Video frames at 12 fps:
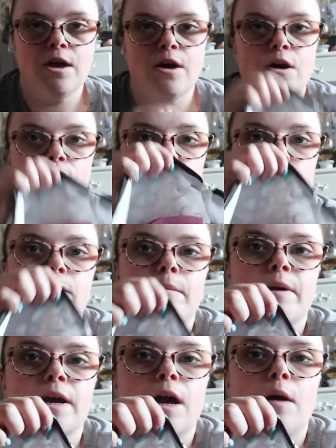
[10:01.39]
all my
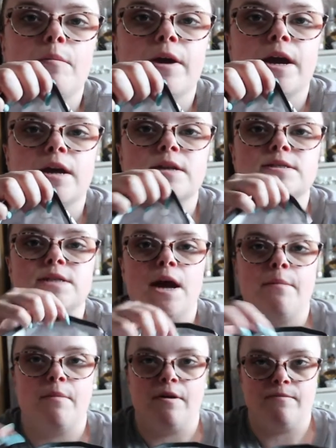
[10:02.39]
makeup bits
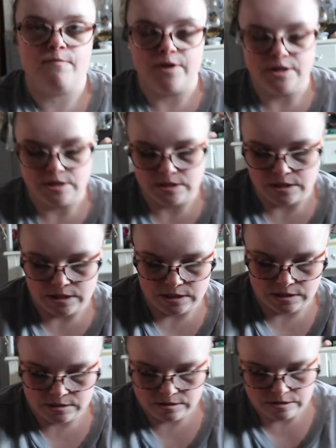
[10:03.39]
and my face
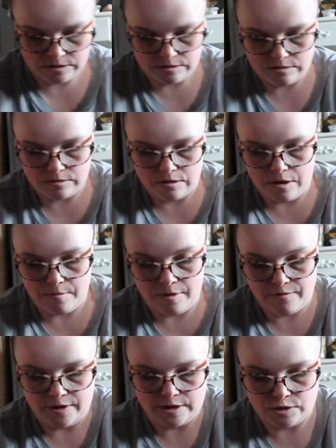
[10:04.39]
and my
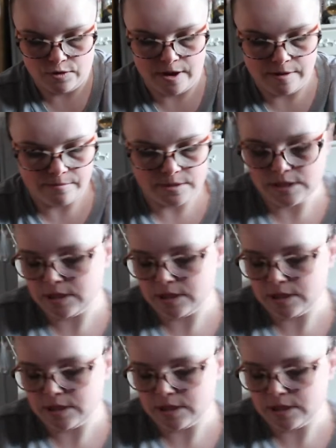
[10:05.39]
face creams.